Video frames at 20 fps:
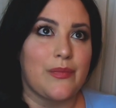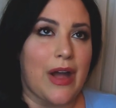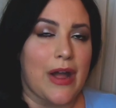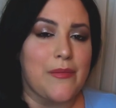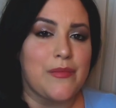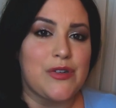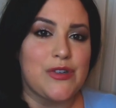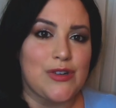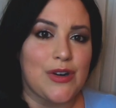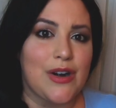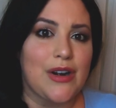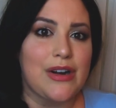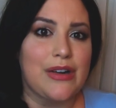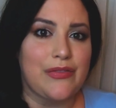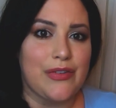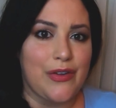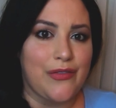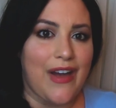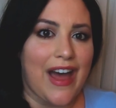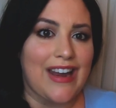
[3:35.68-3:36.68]
I'm sure
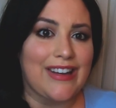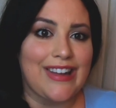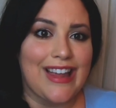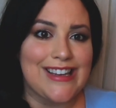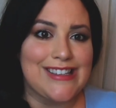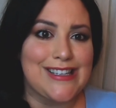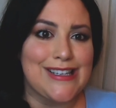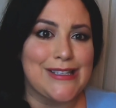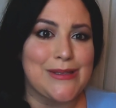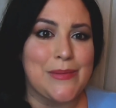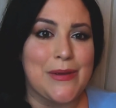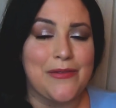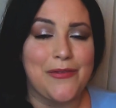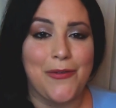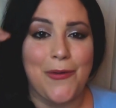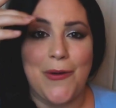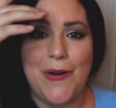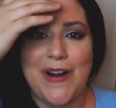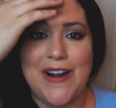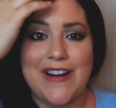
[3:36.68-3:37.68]
if you've had lessons
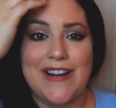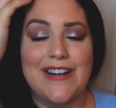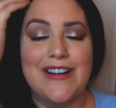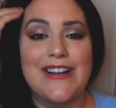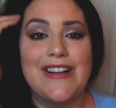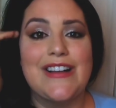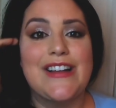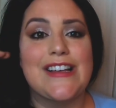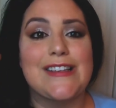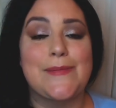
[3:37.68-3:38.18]
before,